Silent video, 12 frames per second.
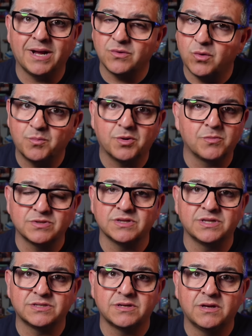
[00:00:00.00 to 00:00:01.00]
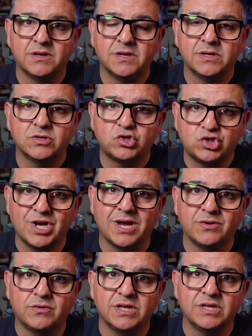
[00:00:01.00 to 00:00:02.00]
The whole purpose of this
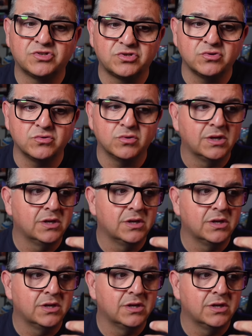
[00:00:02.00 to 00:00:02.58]
channel is to